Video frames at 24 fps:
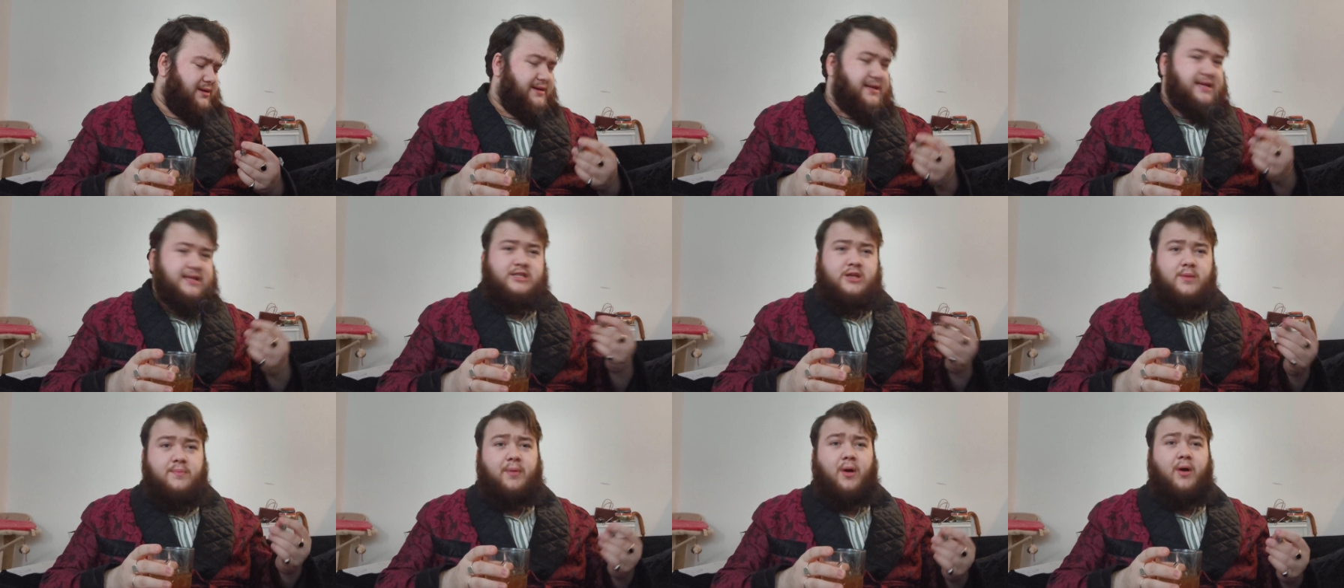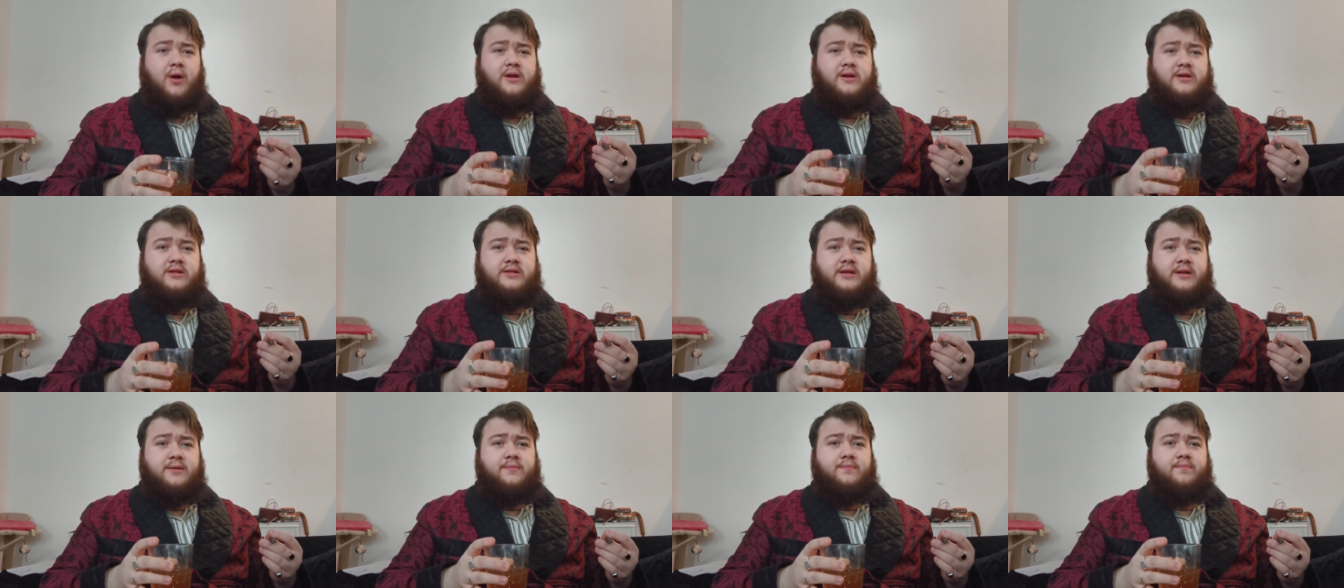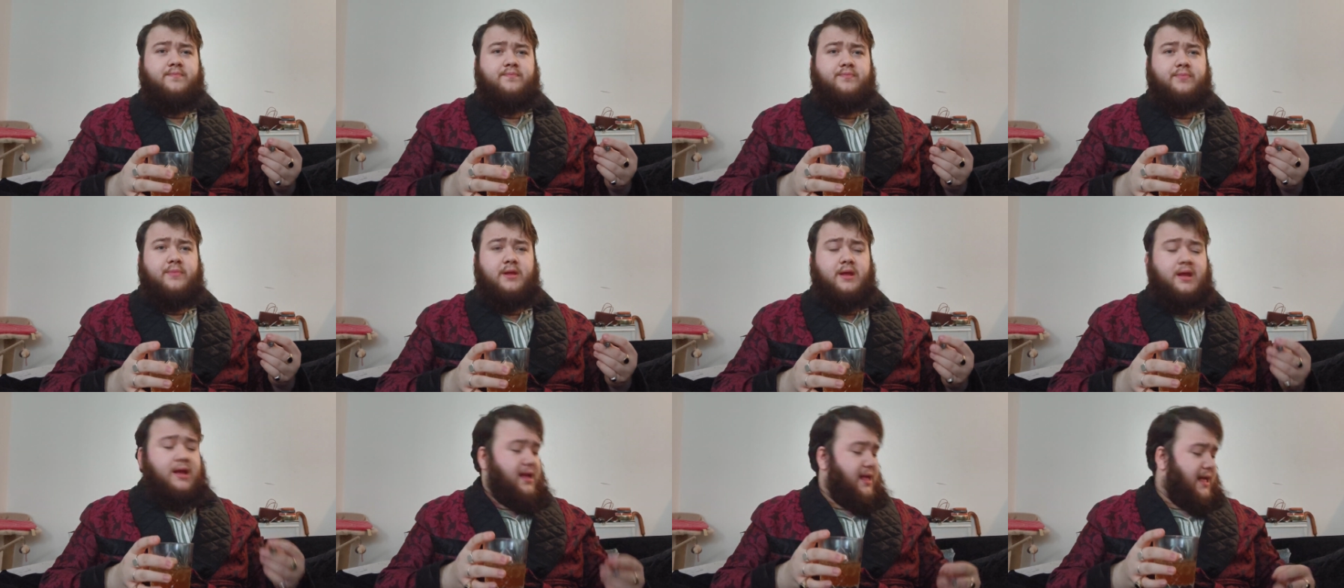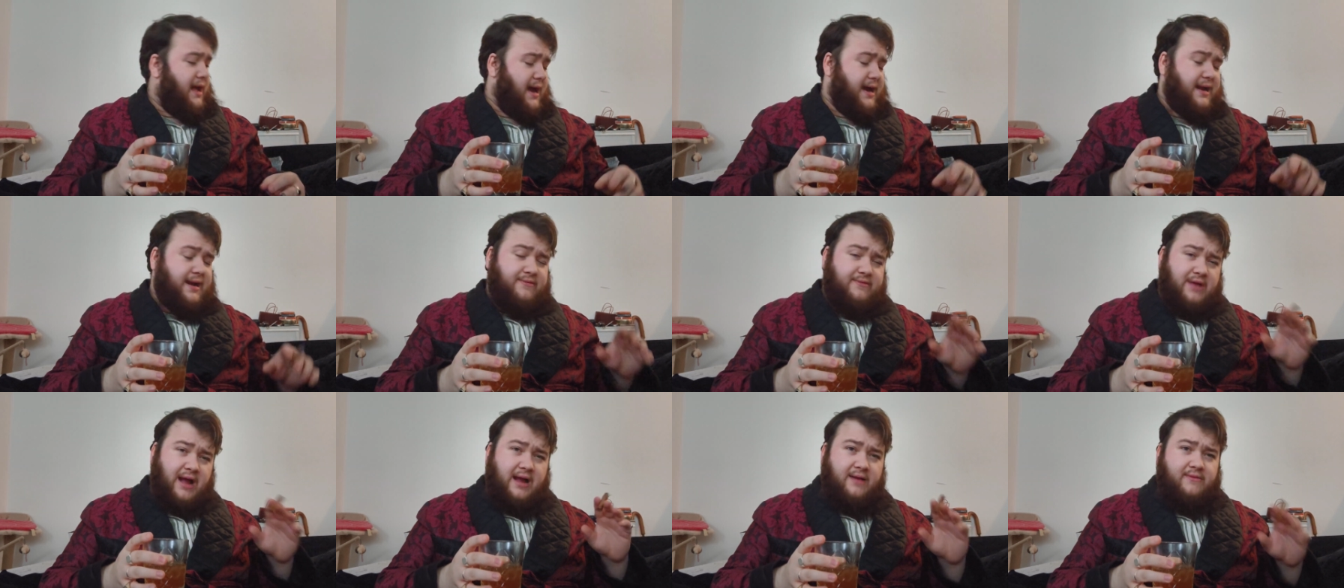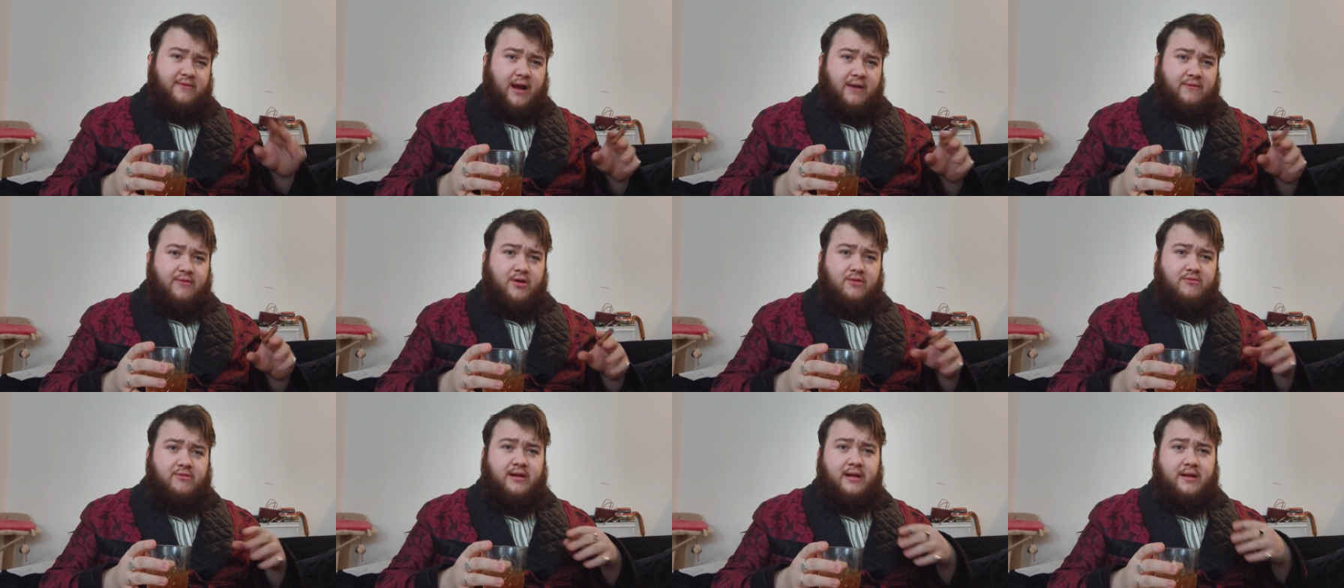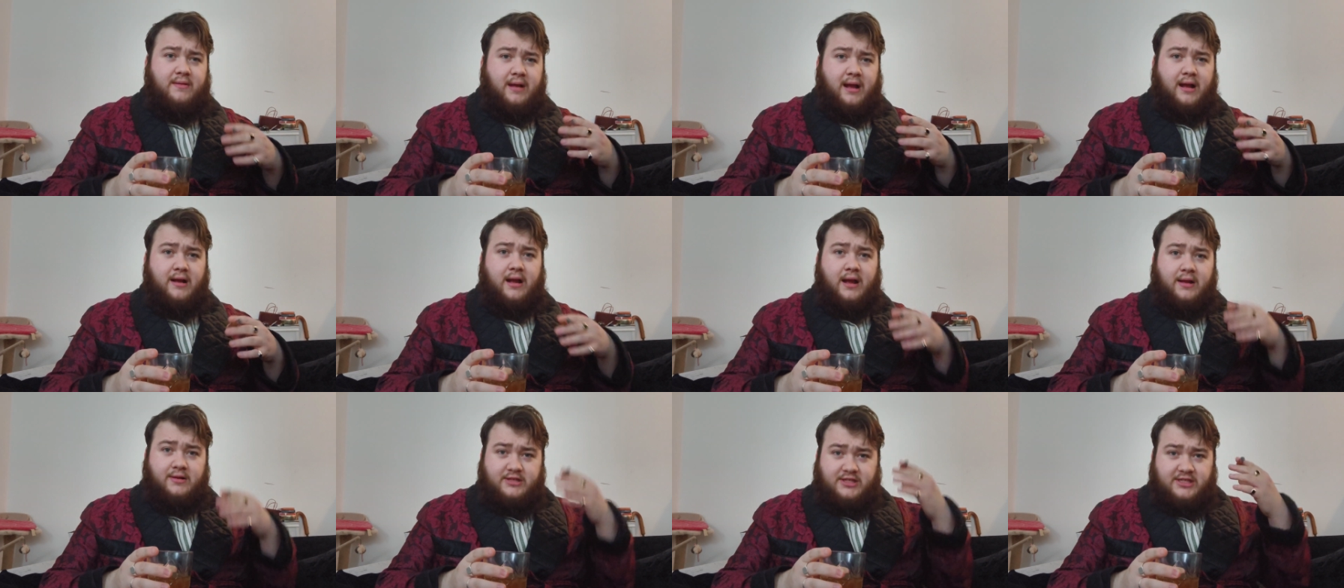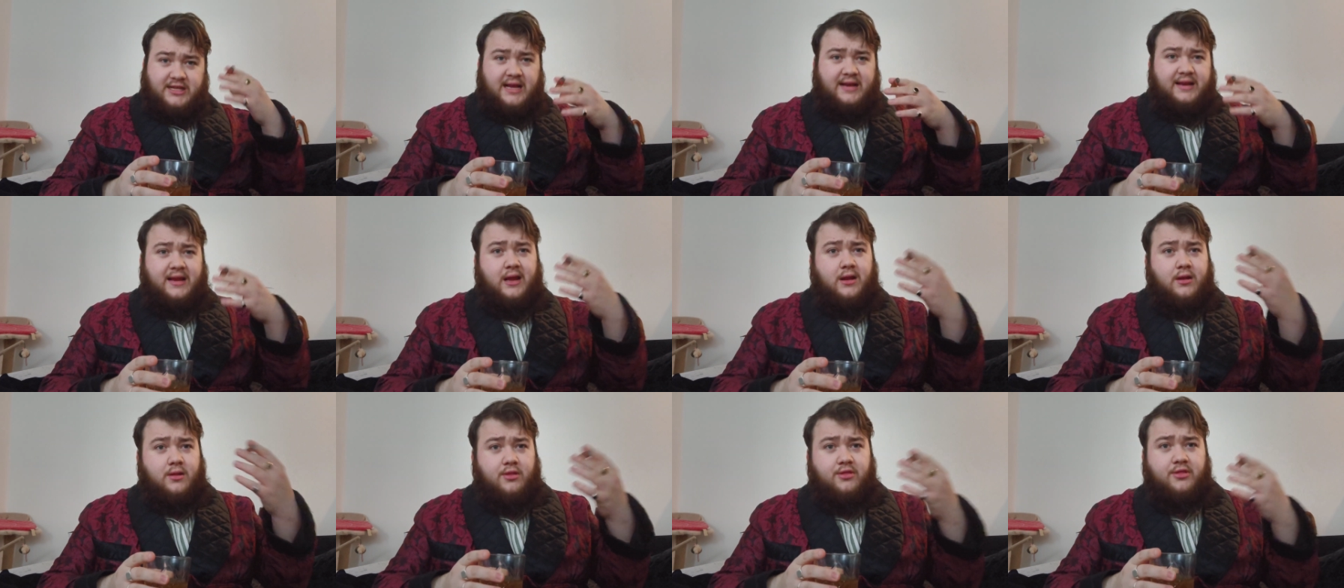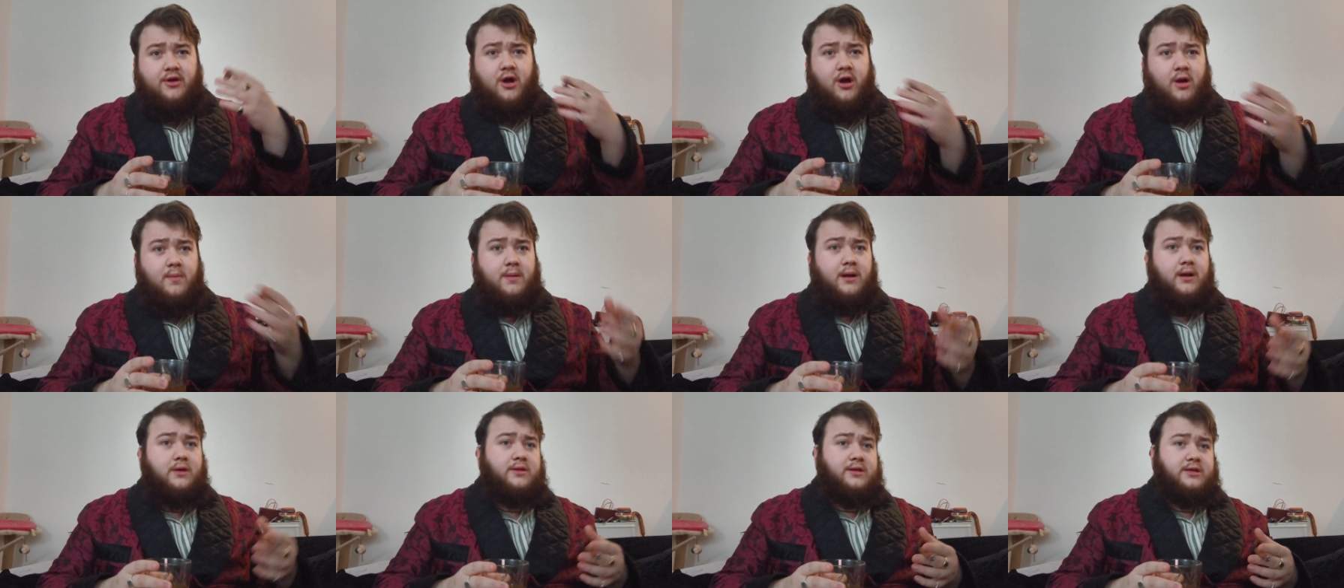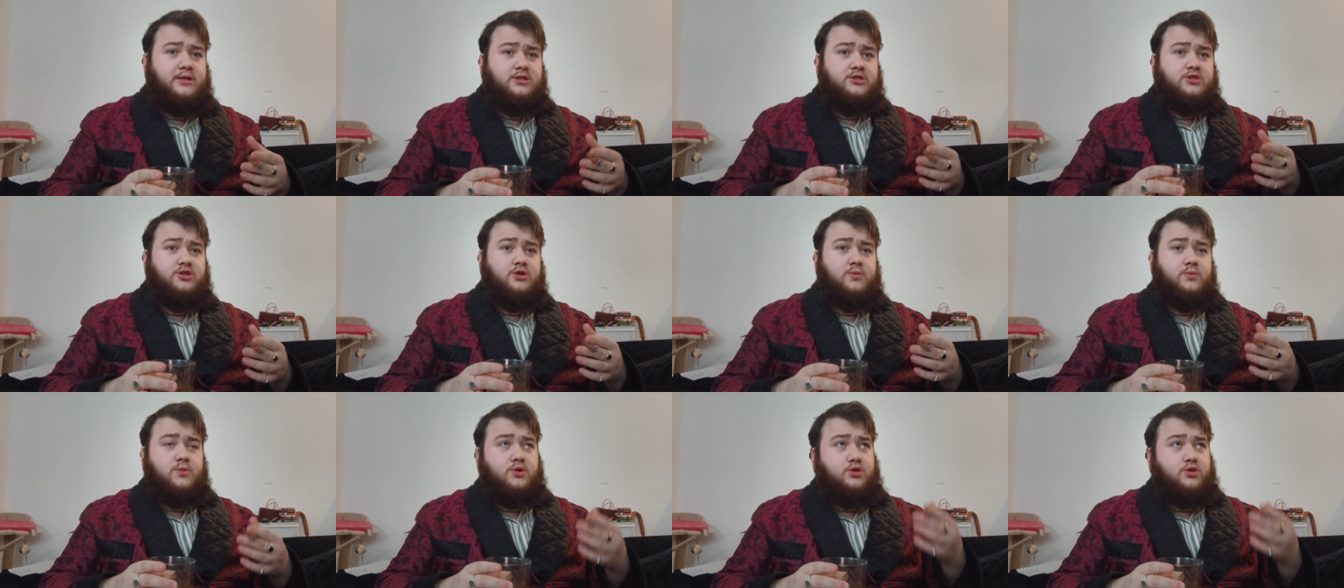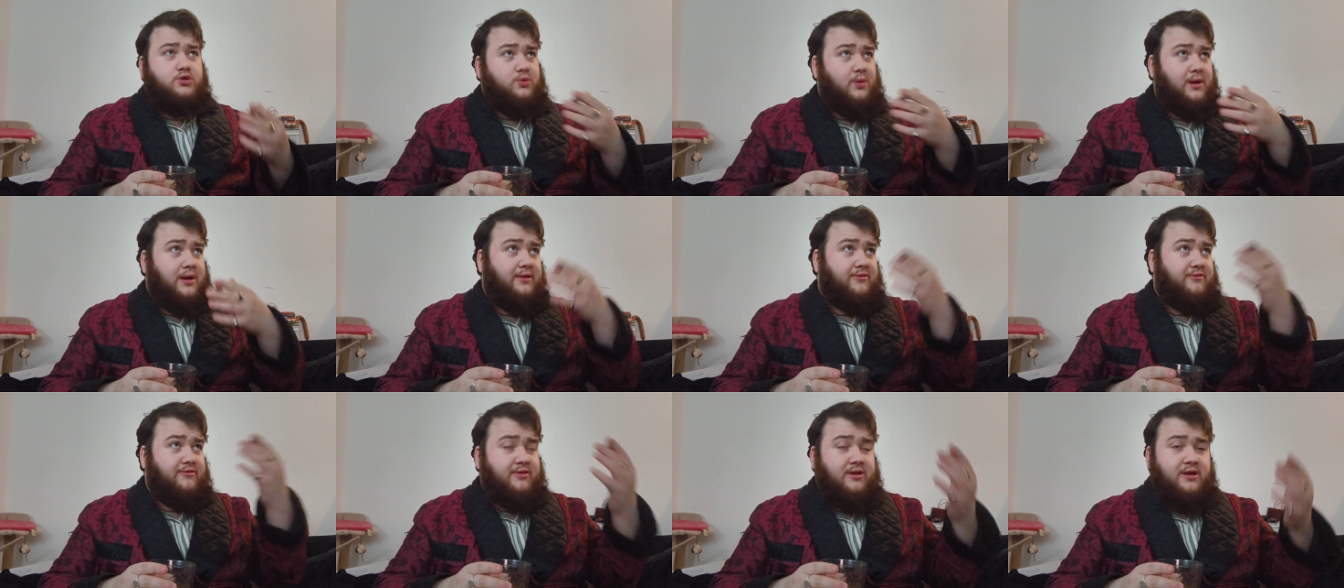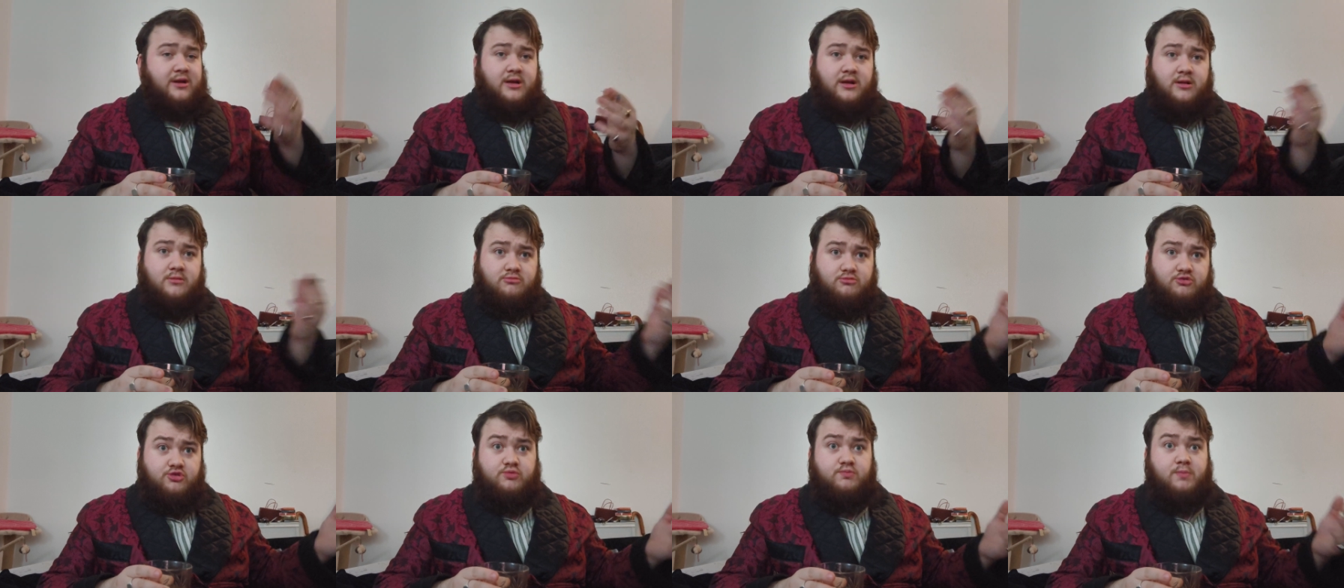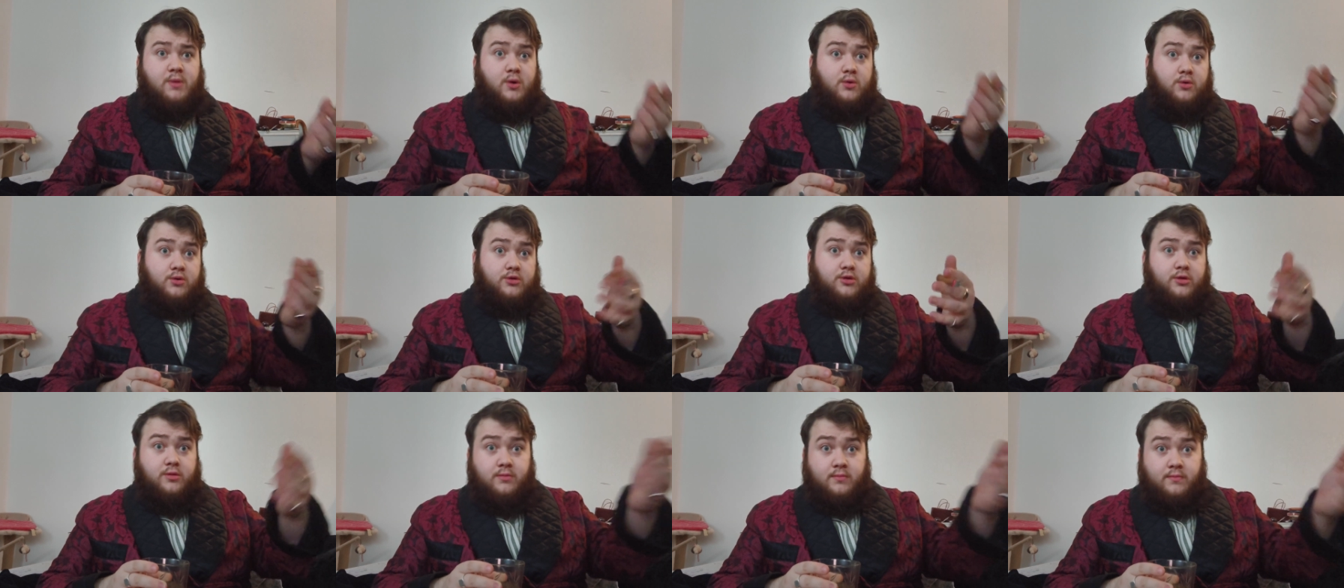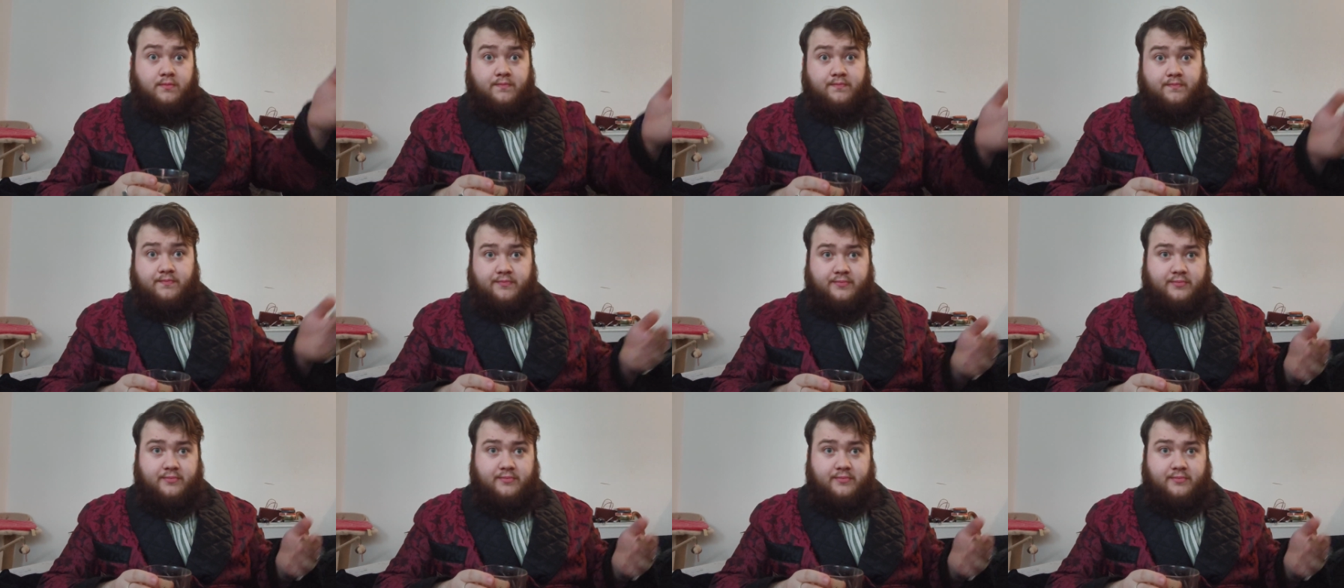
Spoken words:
disappointed, and I've not really sat down and thought about these too much when I've smoked them